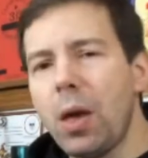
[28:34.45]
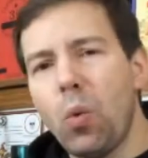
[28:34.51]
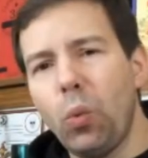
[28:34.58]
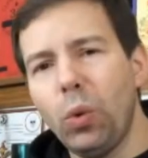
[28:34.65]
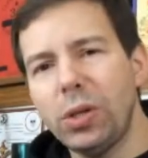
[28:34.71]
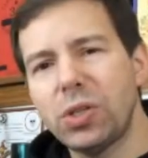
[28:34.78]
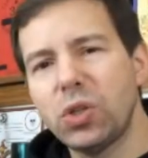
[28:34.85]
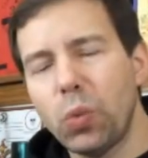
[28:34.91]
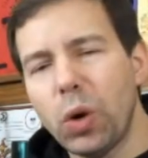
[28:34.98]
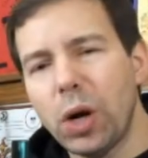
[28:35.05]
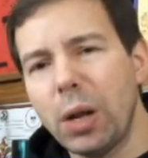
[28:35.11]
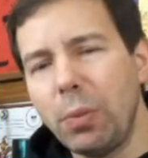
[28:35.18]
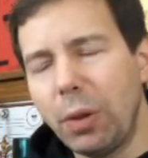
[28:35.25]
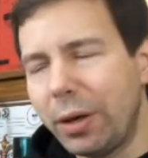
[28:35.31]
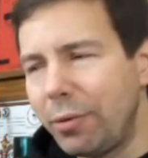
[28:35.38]
what's the word
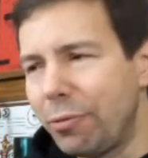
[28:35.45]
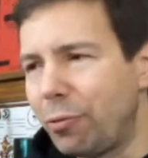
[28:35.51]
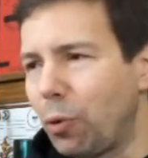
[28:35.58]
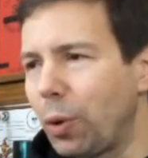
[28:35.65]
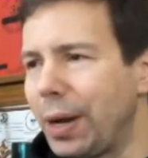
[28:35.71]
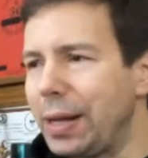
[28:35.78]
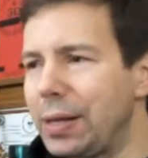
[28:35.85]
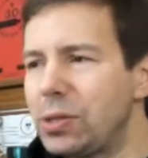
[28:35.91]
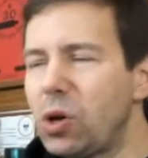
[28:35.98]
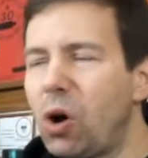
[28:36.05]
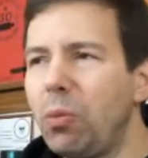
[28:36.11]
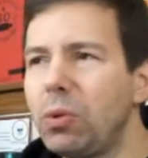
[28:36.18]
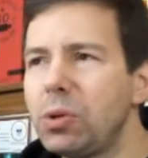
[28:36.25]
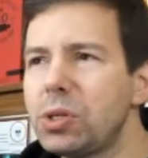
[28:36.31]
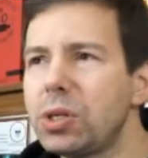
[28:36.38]
I'm looking for? It's
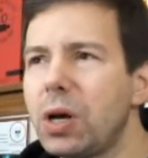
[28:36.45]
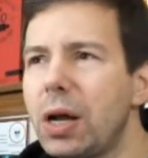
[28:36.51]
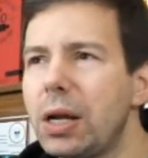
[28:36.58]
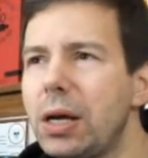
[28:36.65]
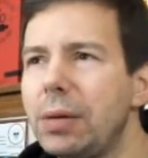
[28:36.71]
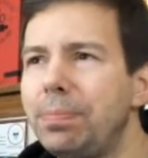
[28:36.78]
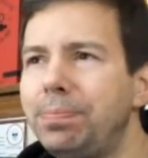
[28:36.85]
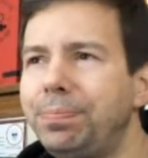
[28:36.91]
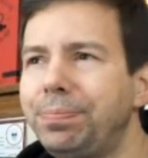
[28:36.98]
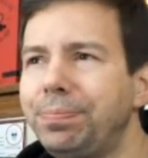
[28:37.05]
almost got a,